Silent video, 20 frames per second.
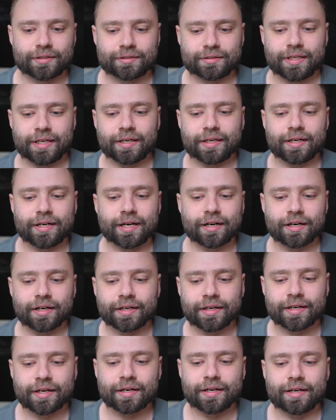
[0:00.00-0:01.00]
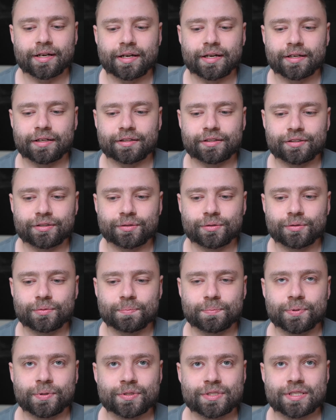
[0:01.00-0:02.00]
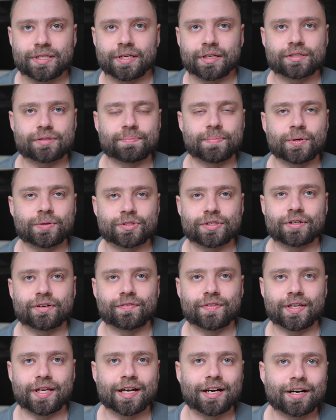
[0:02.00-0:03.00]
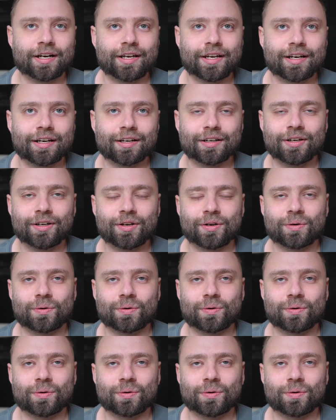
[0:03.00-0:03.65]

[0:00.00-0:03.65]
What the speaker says: take an area and you boost the exposure of the area,